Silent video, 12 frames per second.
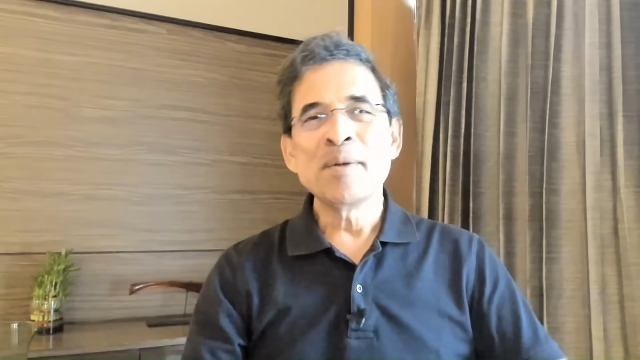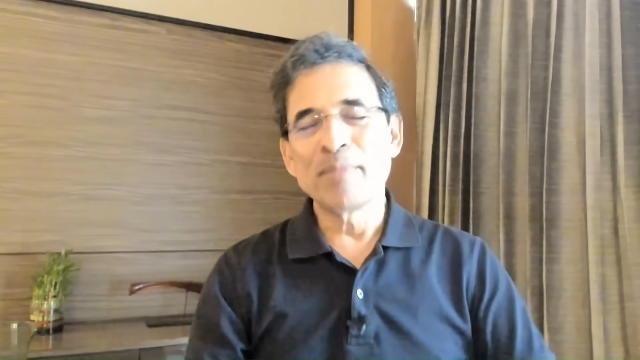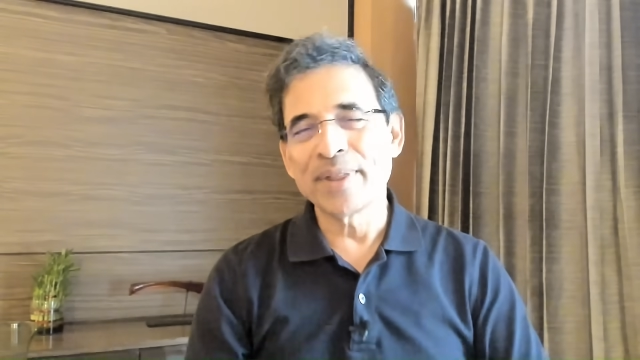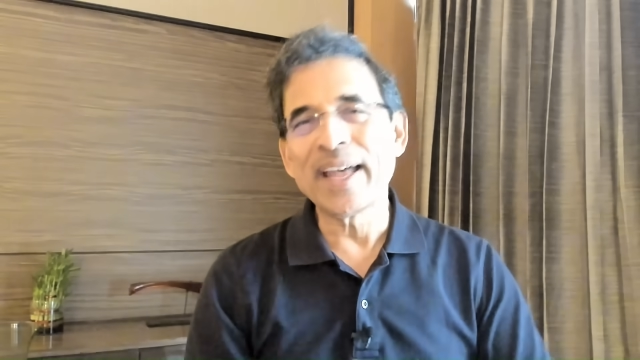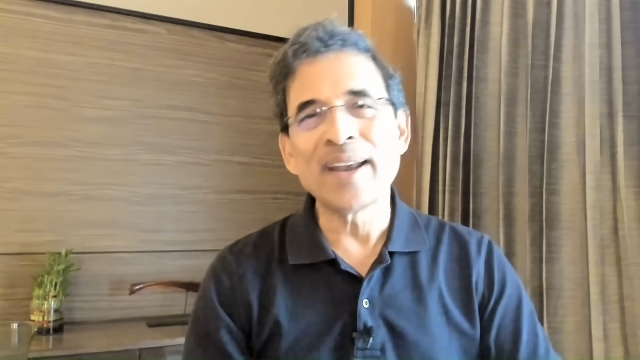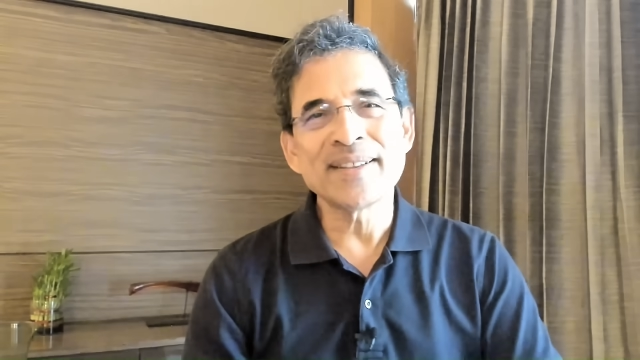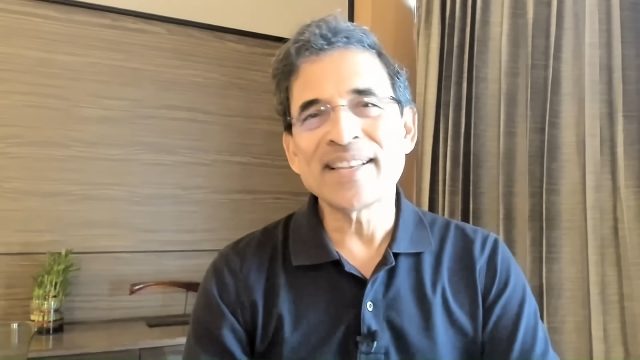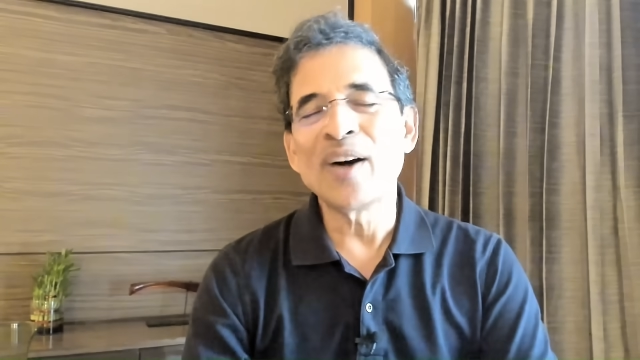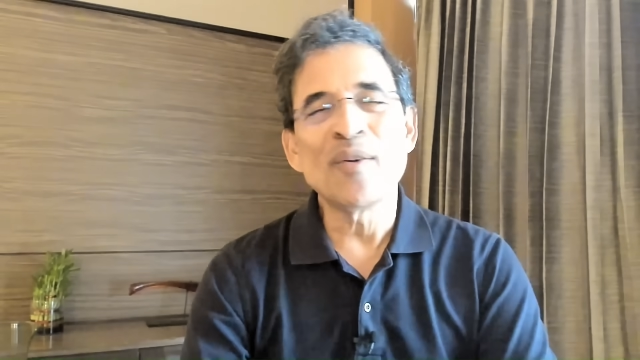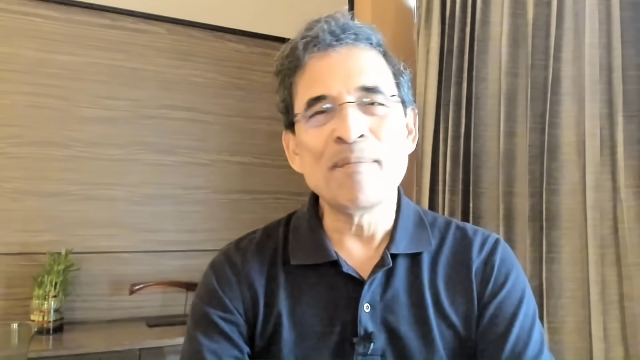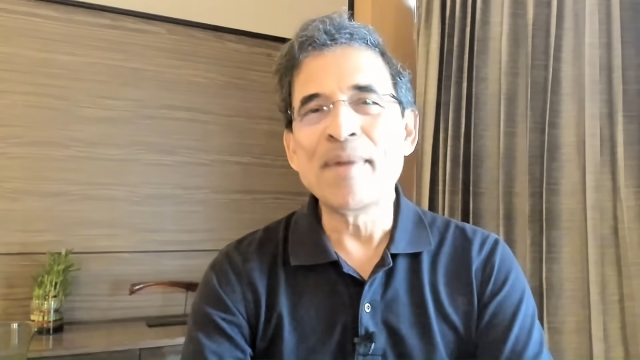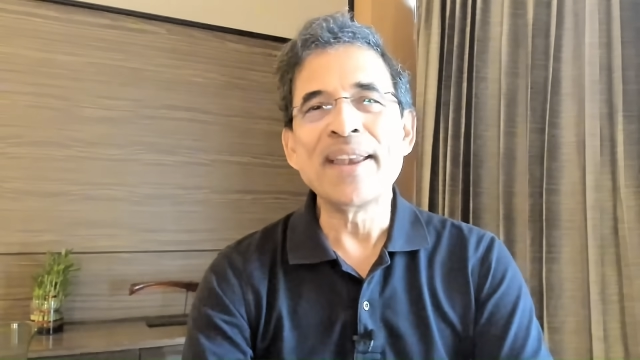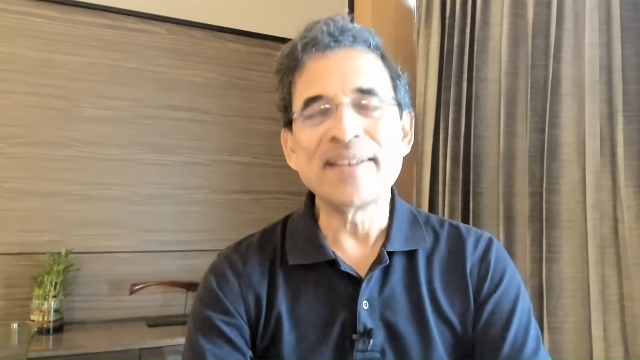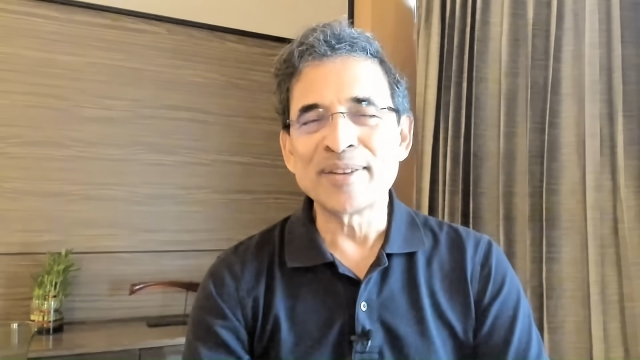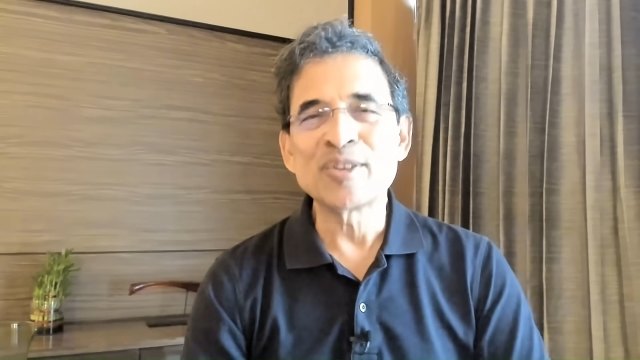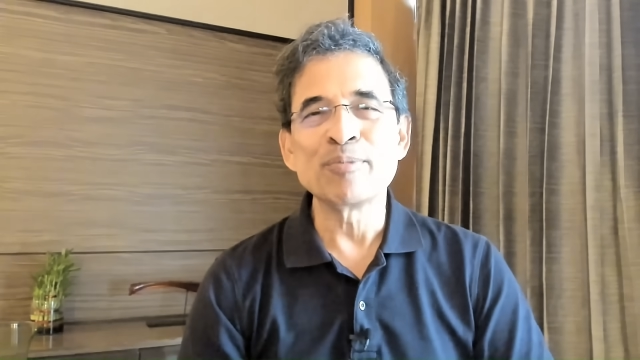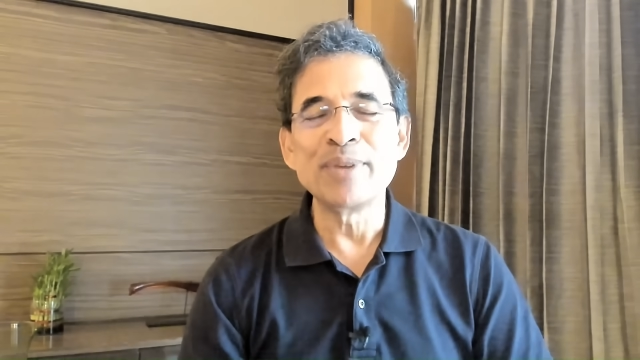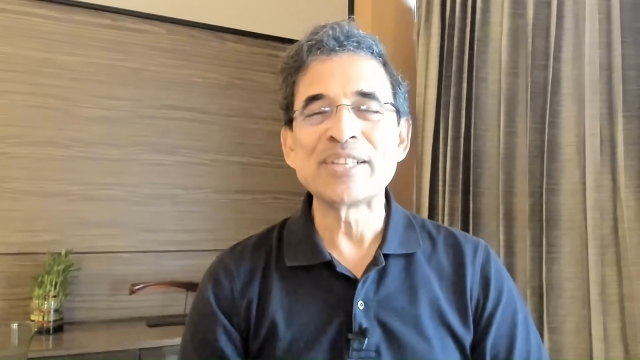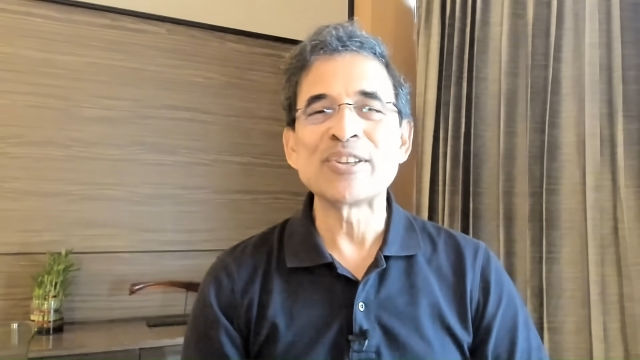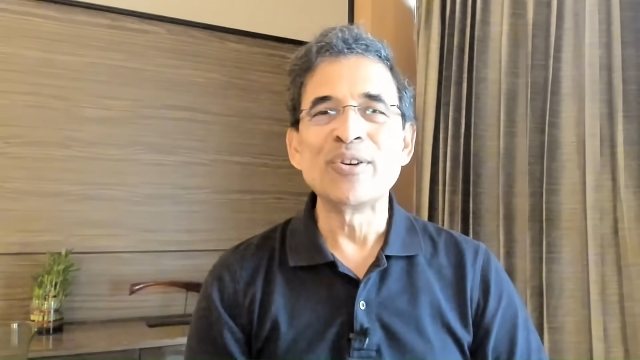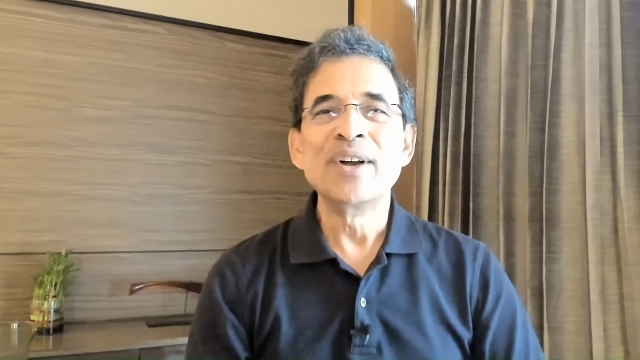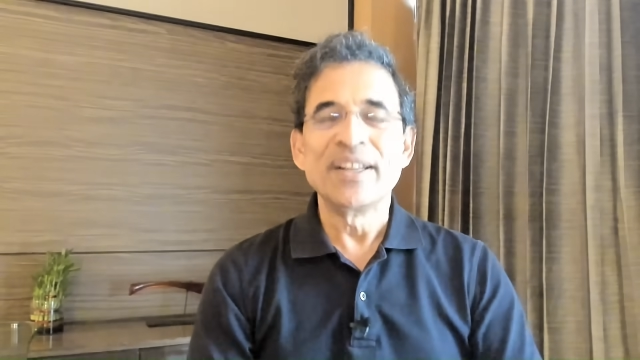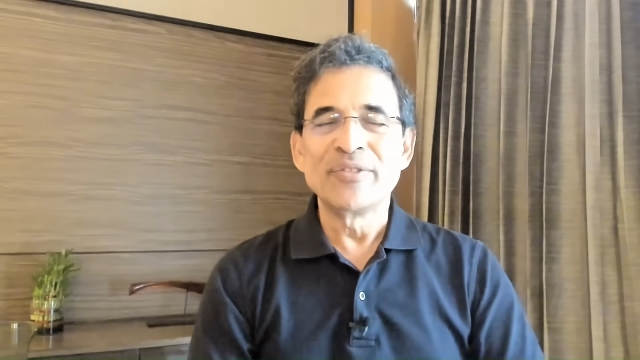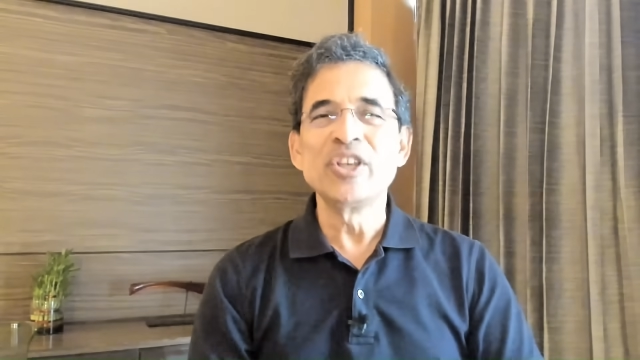but that is how I meant it to be. So
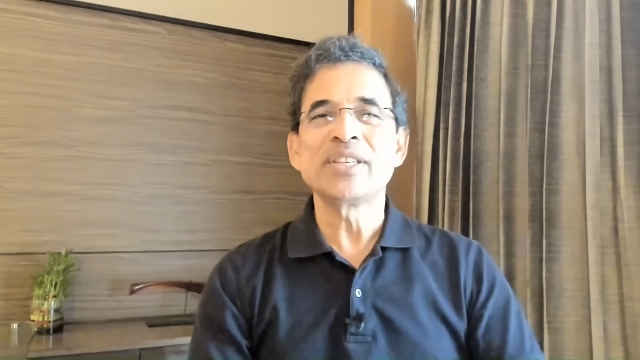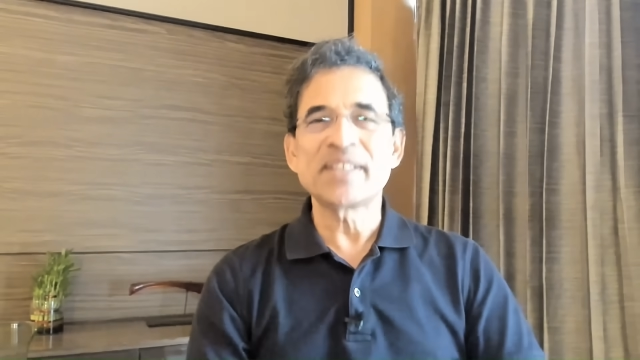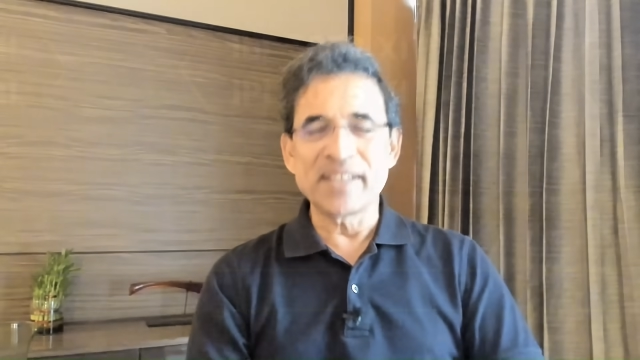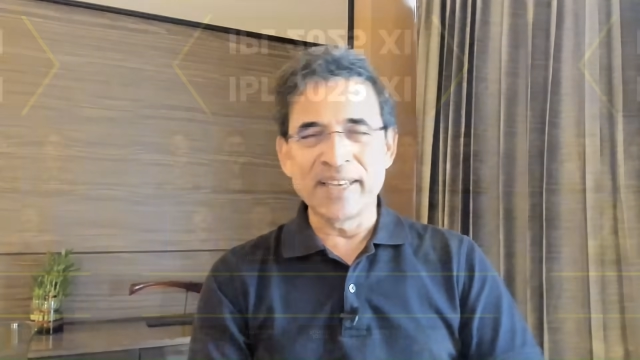this